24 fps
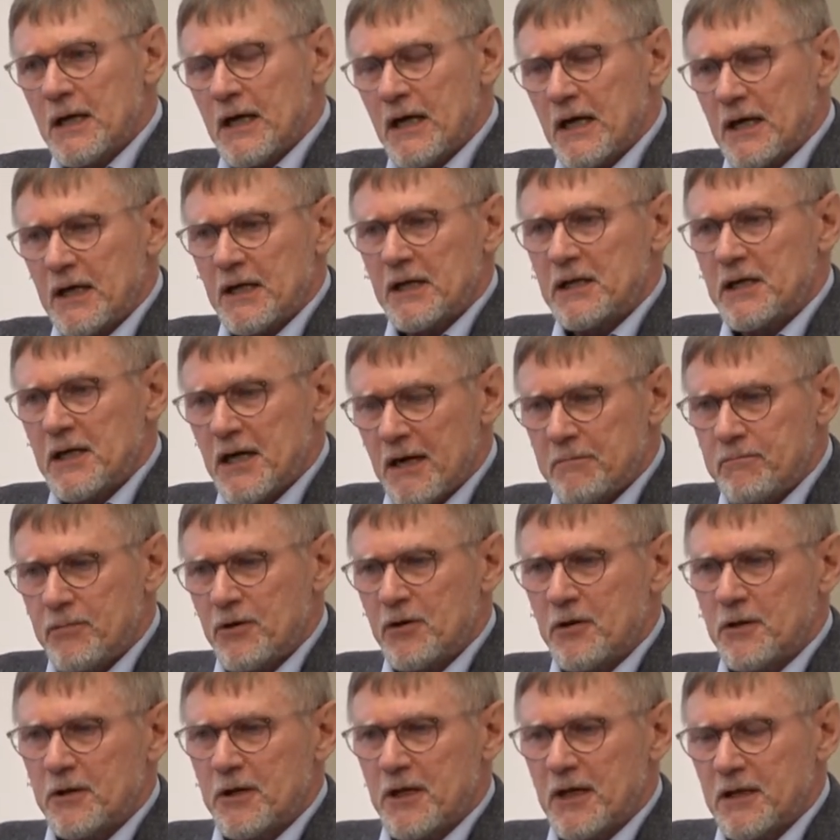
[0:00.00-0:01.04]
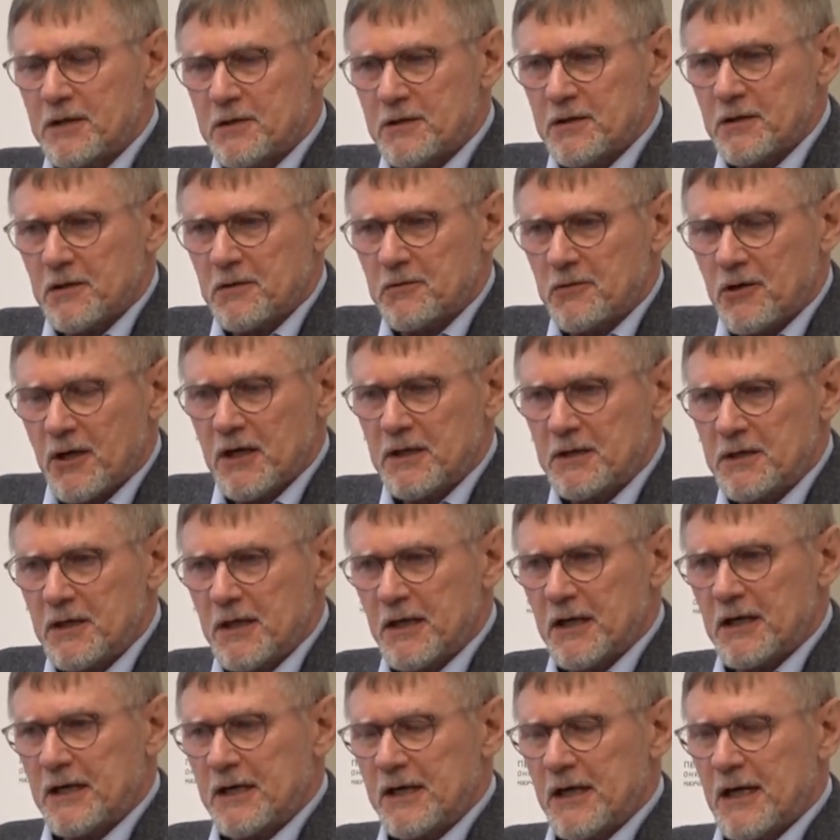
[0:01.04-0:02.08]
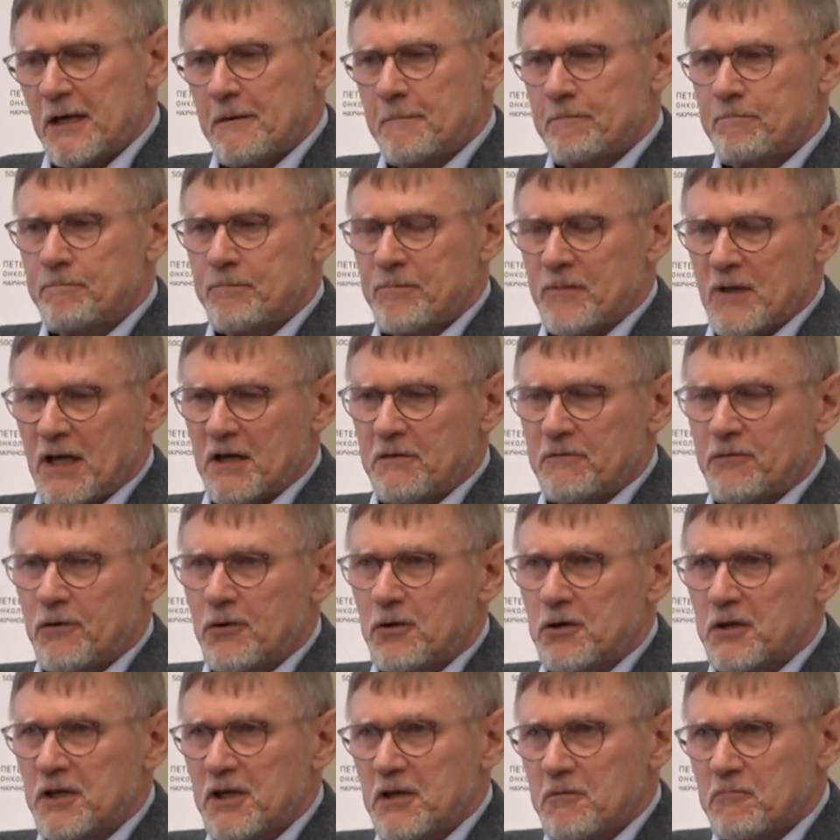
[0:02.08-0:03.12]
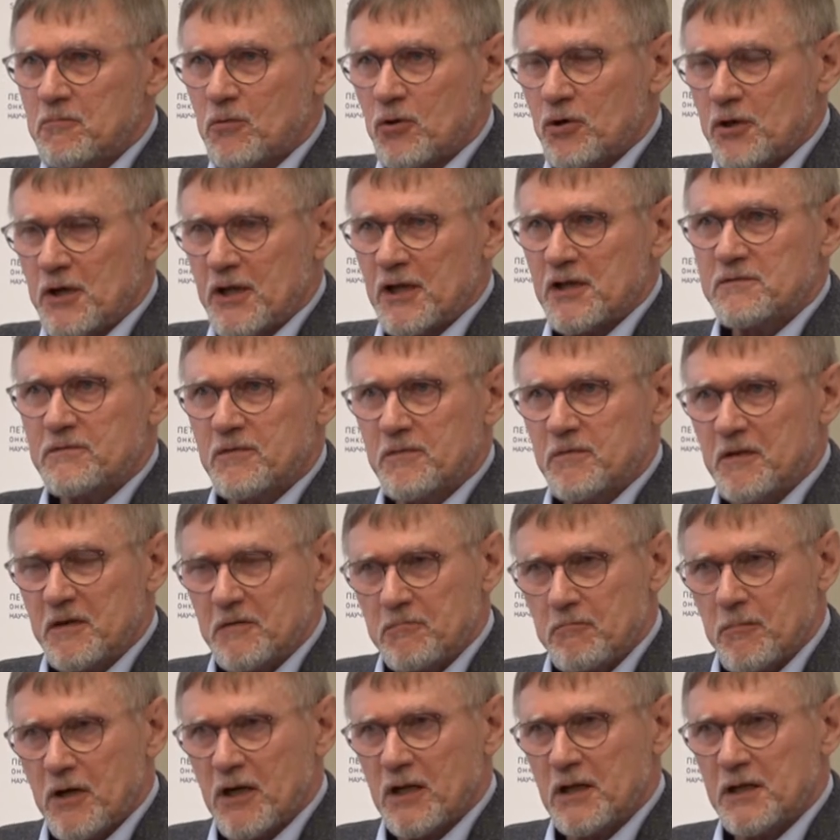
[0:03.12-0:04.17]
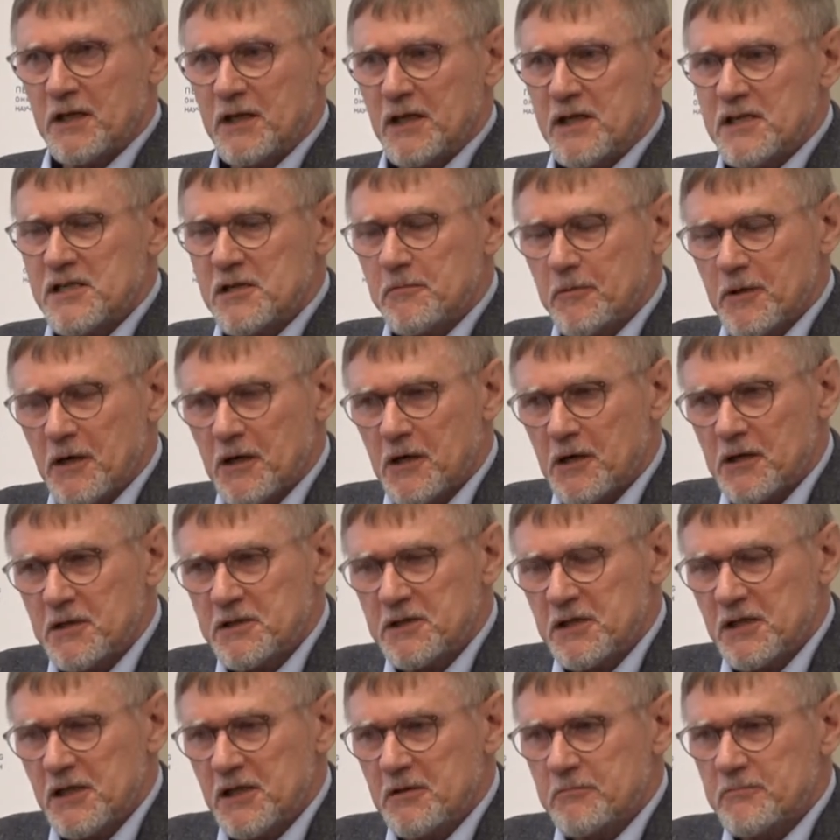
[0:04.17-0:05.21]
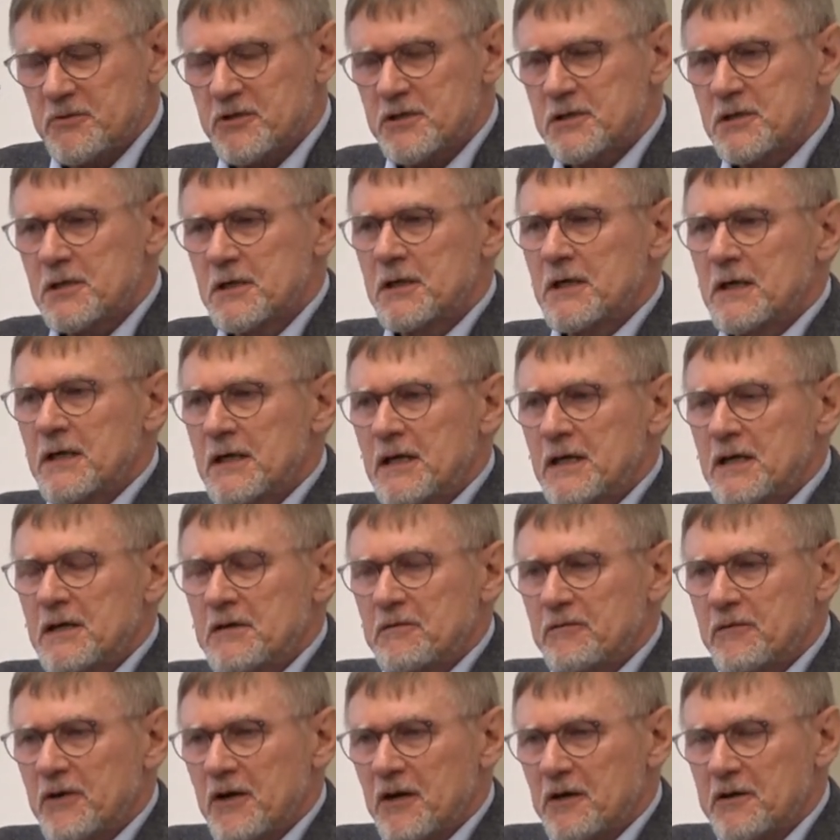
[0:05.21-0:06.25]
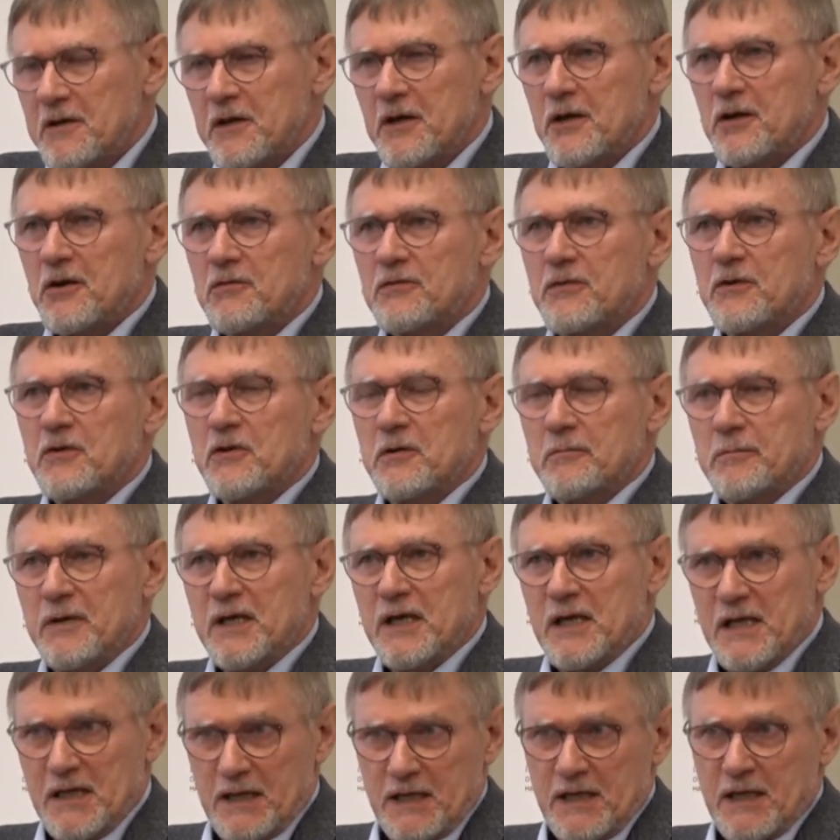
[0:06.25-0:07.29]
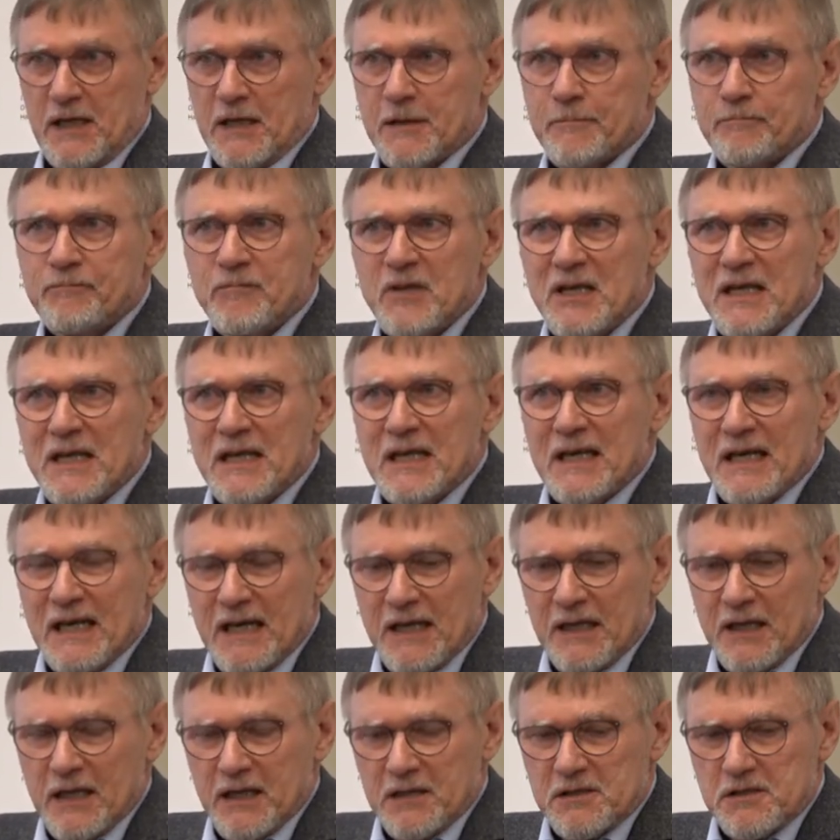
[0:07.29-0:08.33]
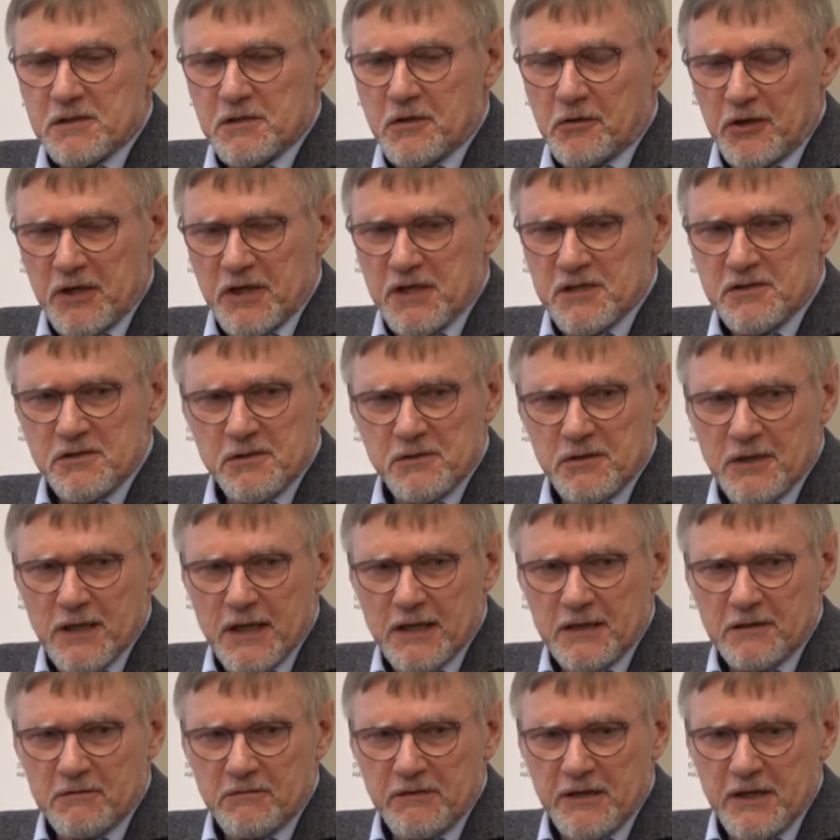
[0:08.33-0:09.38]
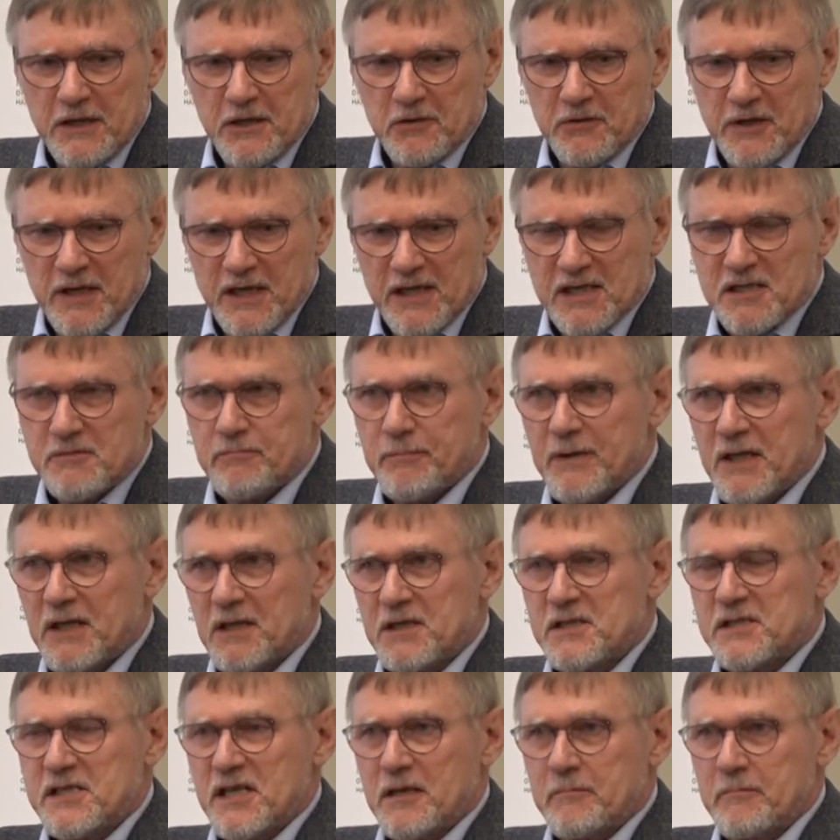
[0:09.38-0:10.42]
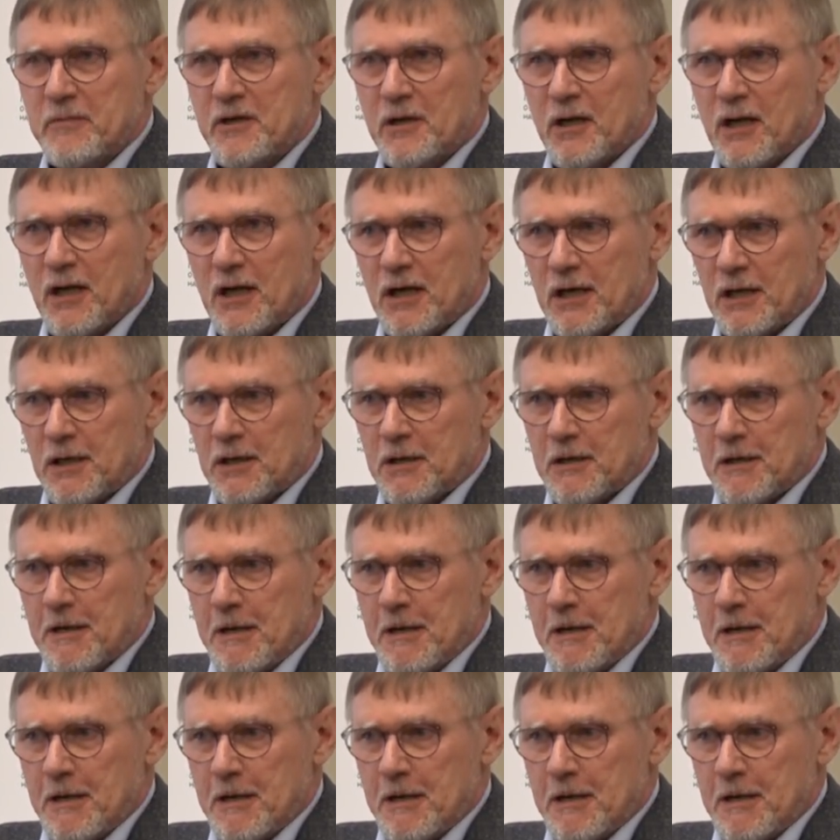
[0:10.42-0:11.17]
and it happened that the criteria and working models with multidisciplinary teams were there from the beginning. And that's the reason that we don't expect similar